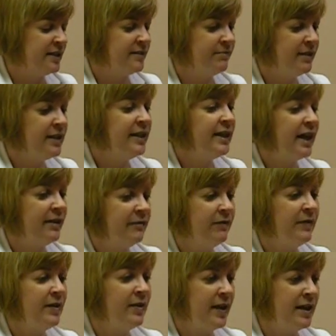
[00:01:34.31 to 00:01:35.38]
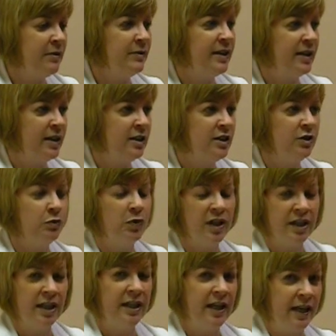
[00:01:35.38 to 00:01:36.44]
which is really everything within you
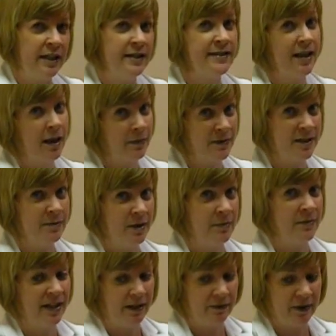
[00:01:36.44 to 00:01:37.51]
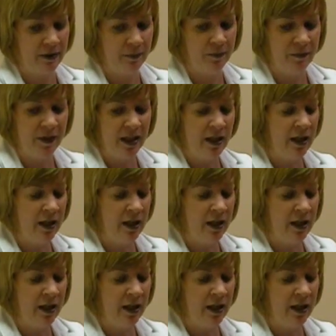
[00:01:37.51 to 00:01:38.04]
working at its optimum level.